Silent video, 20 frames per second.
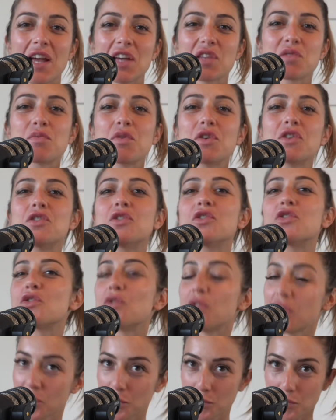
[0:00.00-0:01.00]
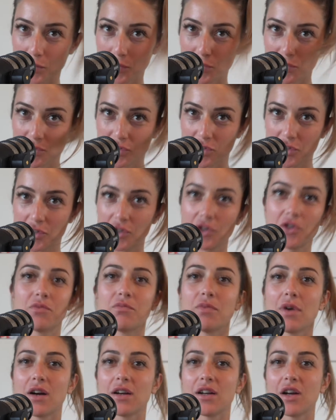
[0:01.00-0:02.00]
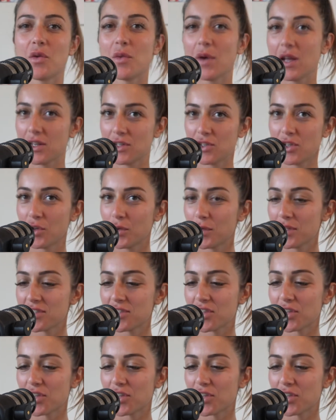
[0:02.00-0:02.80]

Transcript: as per usual, is brought to you by Awake Tours,